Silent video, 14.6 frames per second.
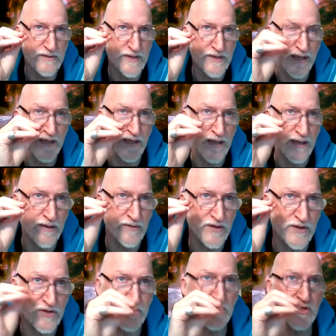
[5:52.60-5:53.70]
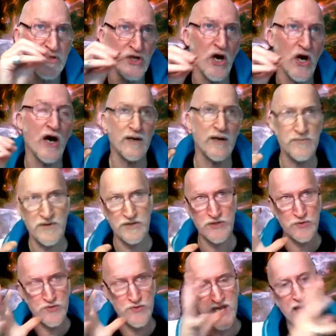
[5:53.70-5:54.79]
taking the, the job that
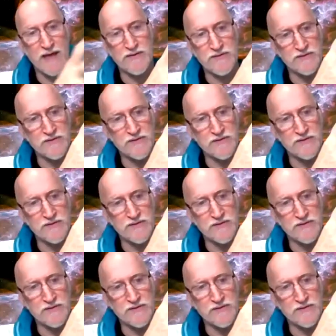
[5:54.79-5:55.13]
you get